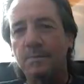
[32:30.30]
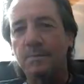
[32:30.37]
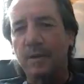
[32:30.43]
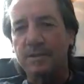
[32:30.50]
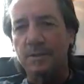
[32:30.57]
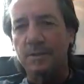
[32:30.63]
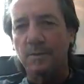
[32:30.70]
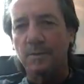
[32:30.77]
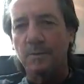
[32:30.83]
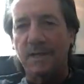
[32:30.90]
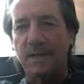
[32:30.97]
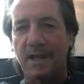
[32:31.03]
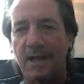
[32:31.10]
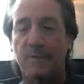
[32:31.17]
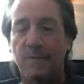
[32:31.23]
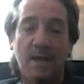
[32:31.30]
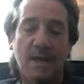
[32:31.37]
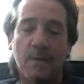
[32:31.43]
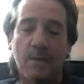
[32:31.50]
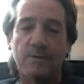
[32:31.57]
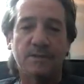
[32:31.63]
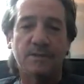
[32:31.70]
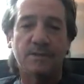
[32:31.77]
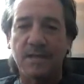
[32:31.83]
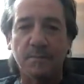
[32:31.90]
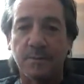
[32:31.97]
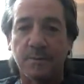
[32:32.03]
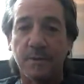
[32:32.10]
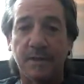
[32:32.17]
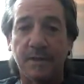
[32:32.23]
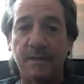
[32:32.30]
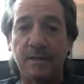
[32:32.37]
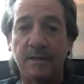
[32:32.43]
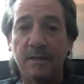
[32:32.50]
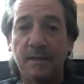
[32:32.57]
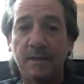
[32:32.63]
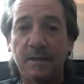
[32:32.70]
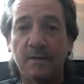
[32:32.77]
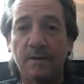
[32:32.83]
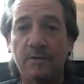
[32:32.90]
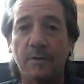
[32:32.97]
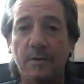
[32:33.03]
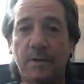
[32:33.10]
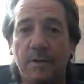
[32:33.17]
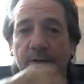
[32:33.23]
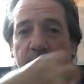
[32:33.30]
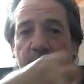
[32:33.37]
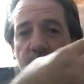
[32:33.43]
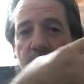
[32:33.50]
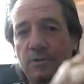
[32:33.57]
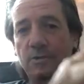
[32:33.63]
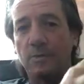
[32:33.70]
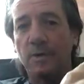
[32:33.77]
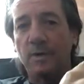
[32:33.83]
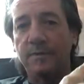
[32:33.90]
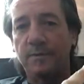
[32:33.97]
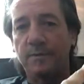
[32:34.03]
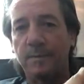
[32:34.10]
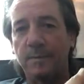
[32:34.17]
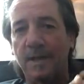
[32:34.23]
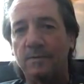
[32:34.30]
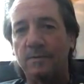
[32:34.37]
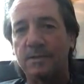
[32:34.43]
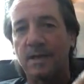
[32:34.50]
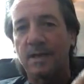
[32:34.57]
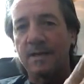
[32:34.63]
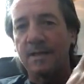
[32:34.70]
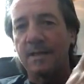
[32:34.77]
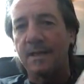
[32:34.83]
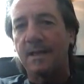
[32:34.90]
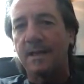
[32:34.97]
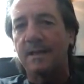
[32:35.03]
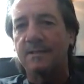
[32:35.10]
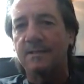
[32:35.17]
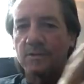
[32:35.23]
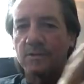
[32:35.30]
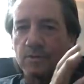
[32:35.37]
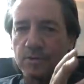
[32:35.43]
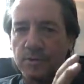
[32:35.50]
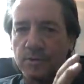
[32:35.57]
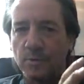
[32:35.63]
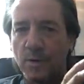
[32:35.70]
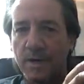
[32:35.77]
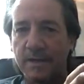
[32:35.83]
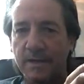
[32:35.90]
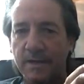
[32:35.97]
what they have. It was the same with me. You know, you bring someone in from the outside, they get an extortionate wage,